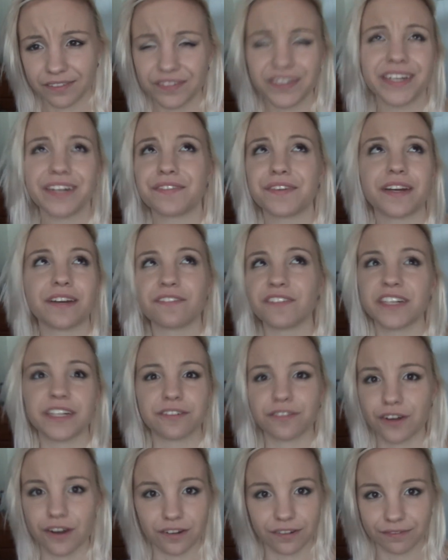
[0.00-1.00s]
Very, very,
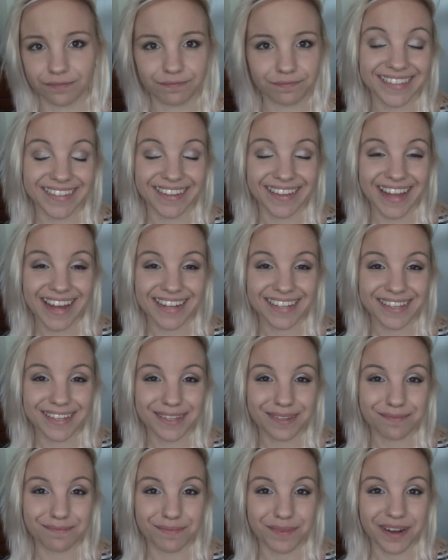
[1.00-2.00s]
very wrong. So
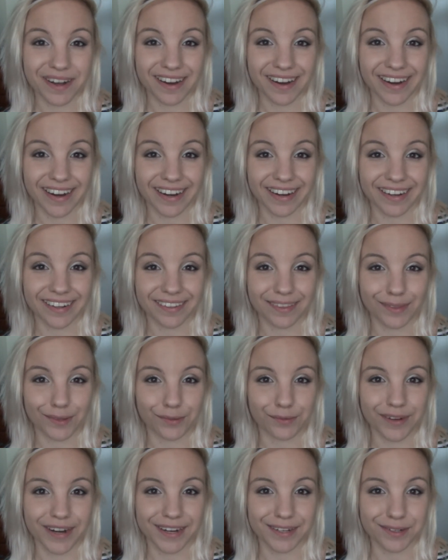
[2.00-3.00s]
that's my
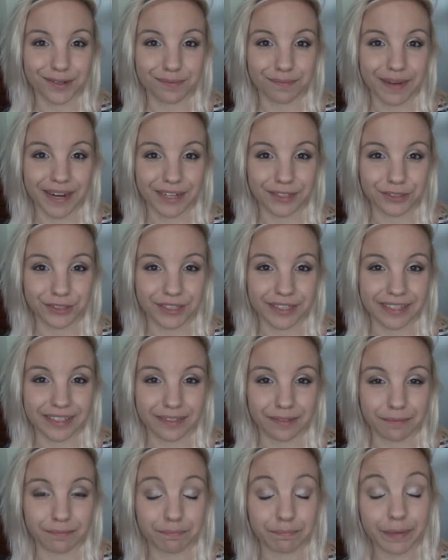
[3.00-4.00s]
little rant on
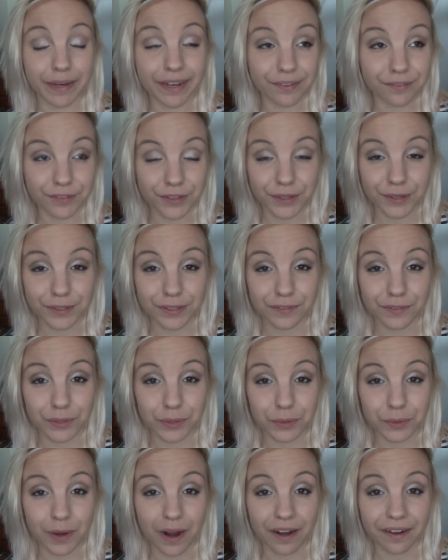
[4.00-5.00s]
patriotism. But for those of you
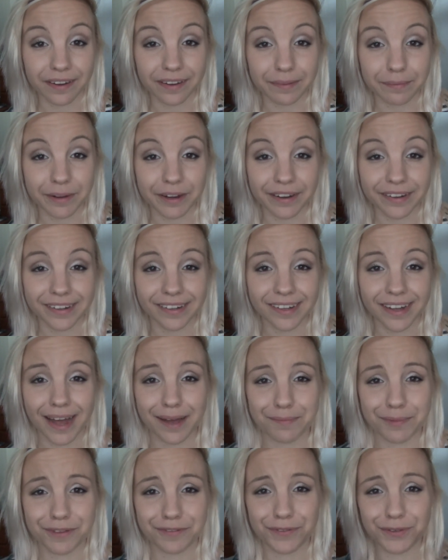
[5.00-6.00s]
who are in America,
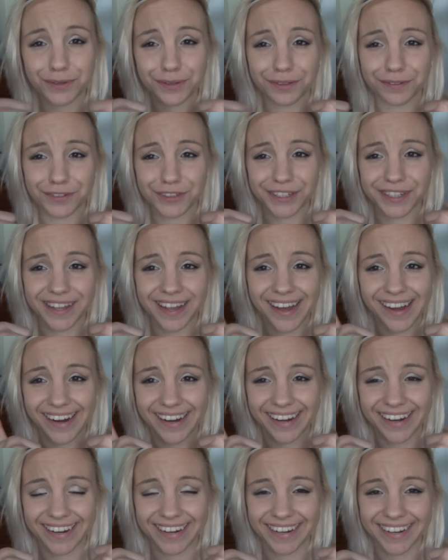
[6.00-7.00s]
happy fourth of
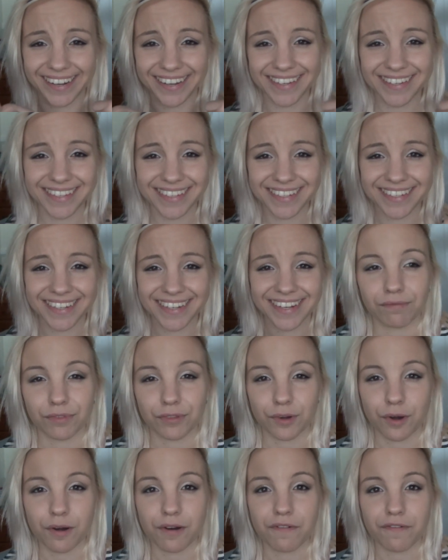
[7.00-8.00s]
July, I guess.
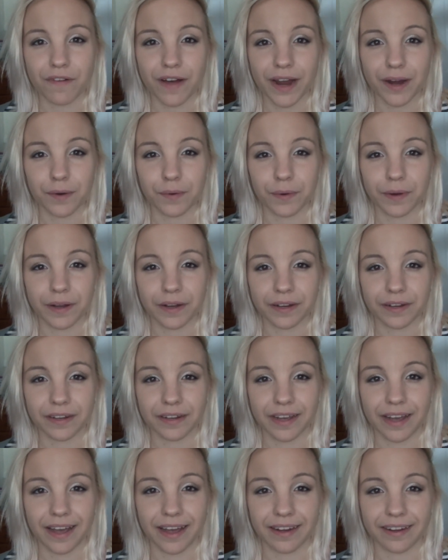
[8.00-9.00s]
Throw a firework
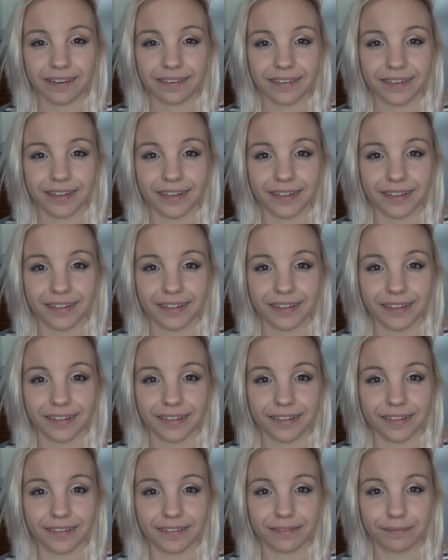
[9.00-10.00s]
at
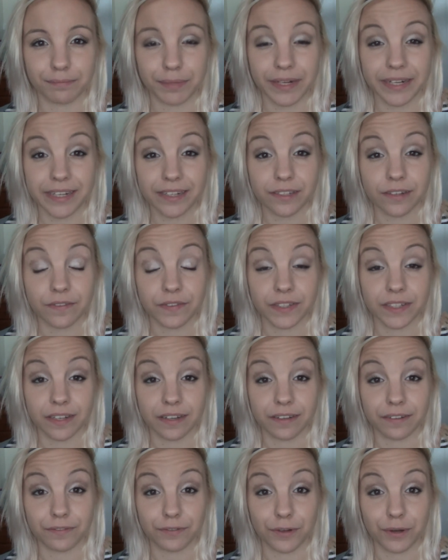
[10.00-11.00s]
a police officer
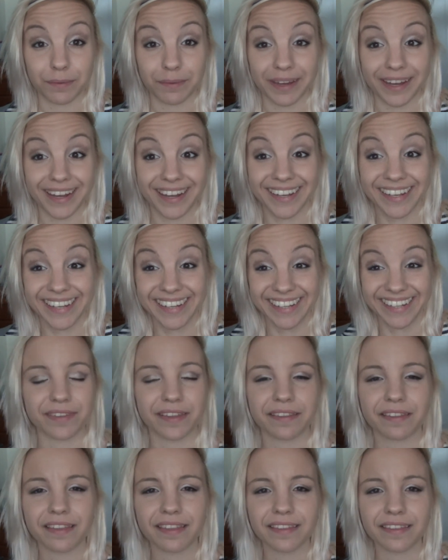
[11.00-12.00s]
for me. The
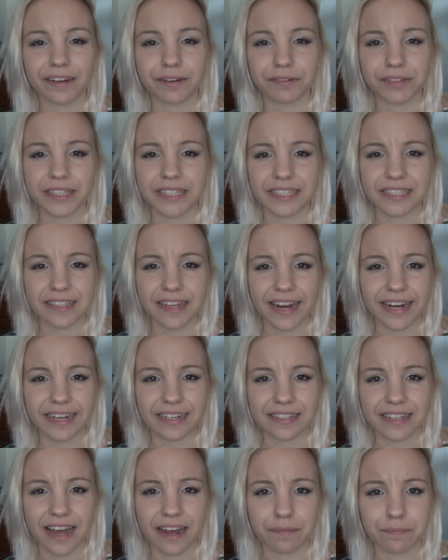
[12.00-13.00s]
other thing that I really dislike
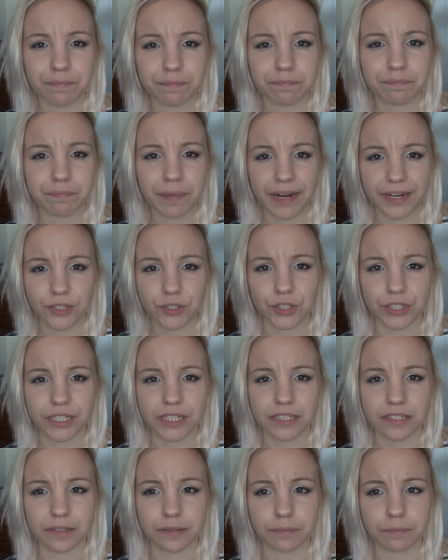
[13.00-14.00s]
is that
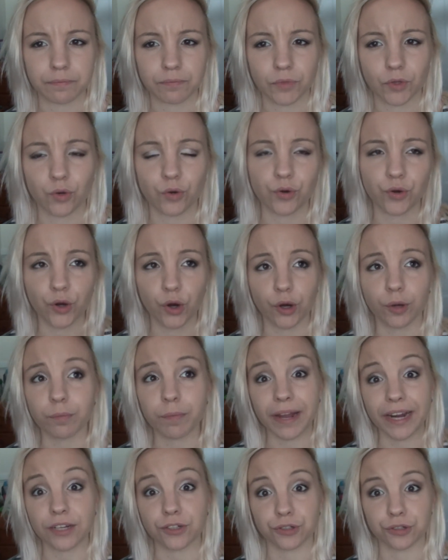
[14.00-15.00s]
patriotism or
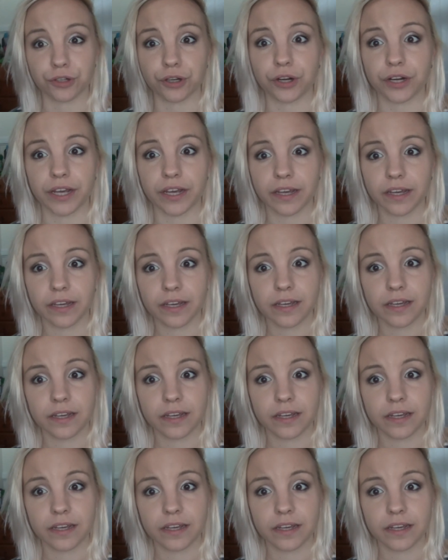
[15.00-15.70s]
non-patriotic